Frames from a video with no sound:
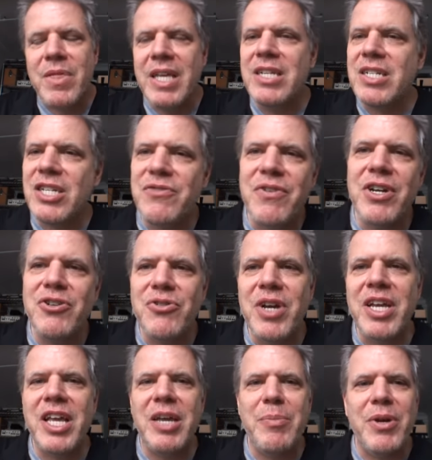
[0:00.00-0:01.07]
This gets very
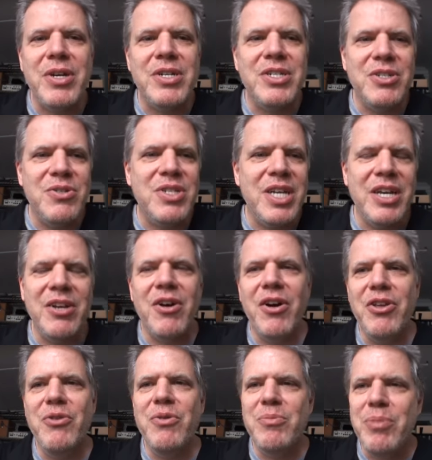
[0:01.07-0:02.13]
tricky because you say,
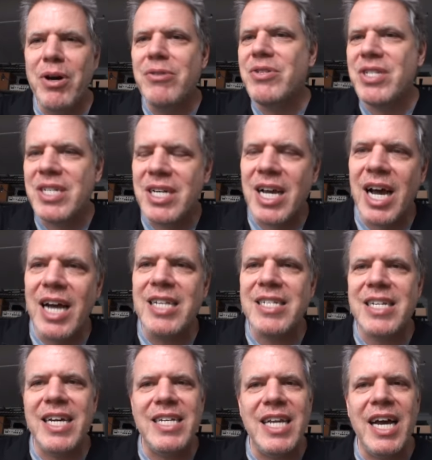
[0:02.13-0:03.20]
are you imposing
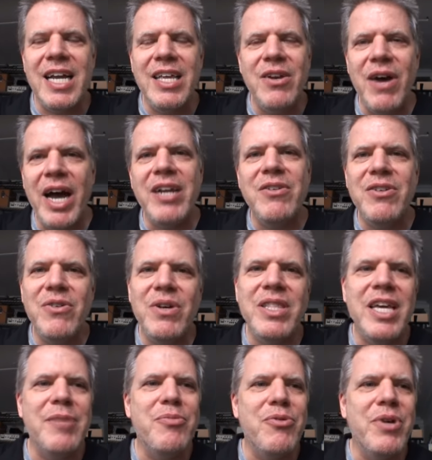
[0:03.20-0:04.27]
content? I don't know
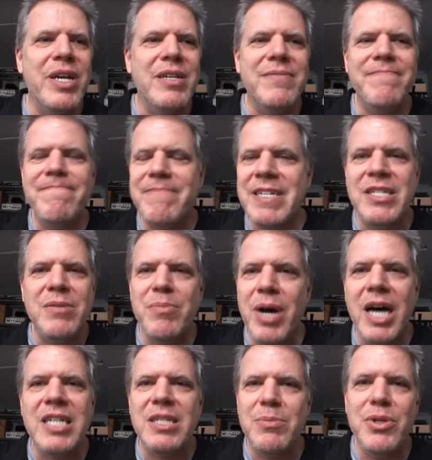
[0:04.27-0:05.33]
at that point. It's
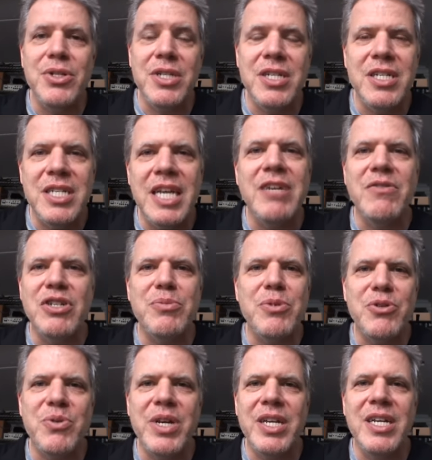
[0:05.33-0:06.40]
impossible to distinguish
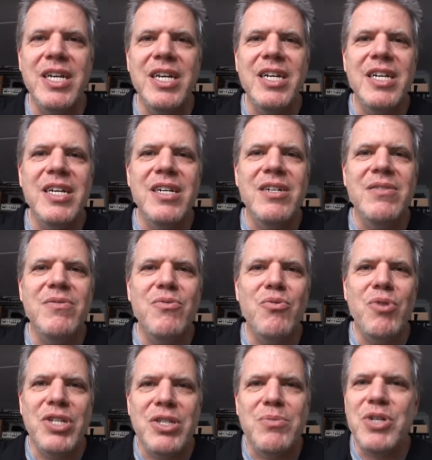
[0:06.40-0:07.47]
between
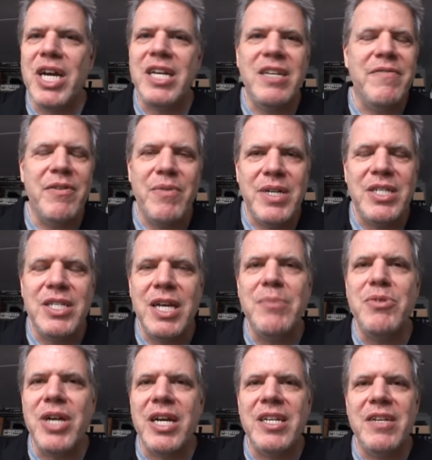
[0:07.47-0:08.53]
what's objective and what's
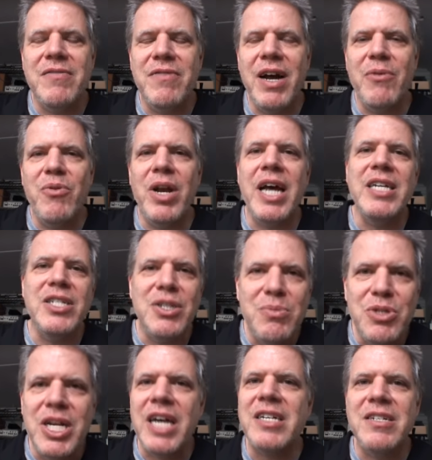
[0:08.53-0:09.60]
subjective. What I
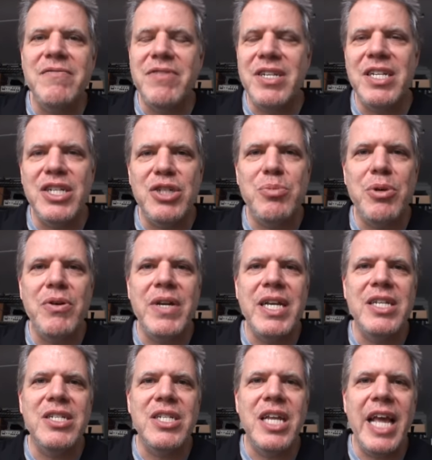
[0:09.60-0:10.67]
subjectively
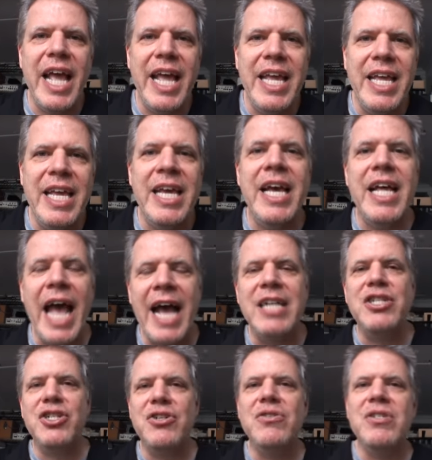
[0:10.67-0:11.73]
experienced
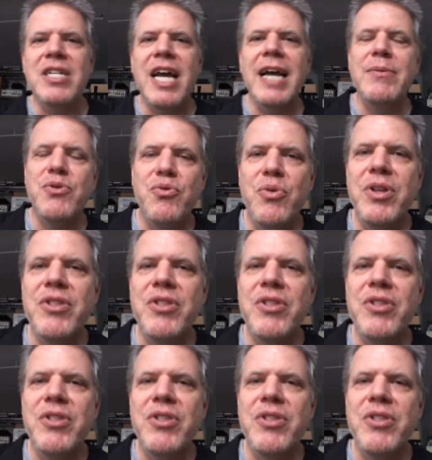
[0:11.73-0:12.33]
at certain times